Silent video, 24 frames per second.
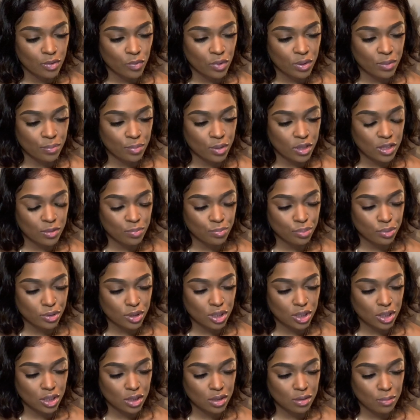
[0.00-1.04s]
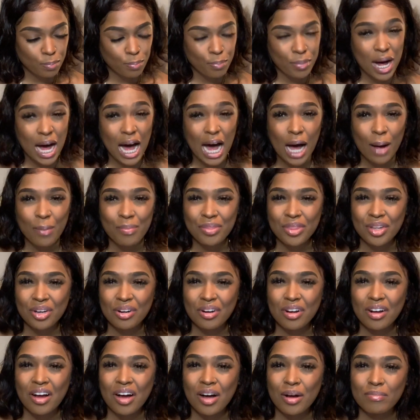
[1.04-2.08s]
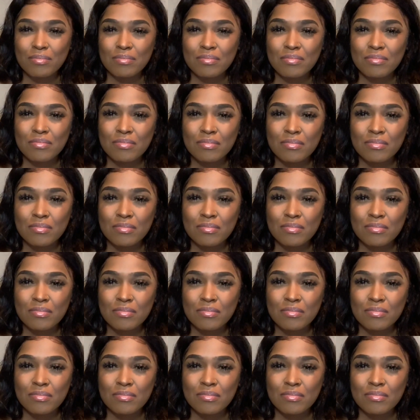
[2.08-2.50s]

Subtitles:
When people pop their gum,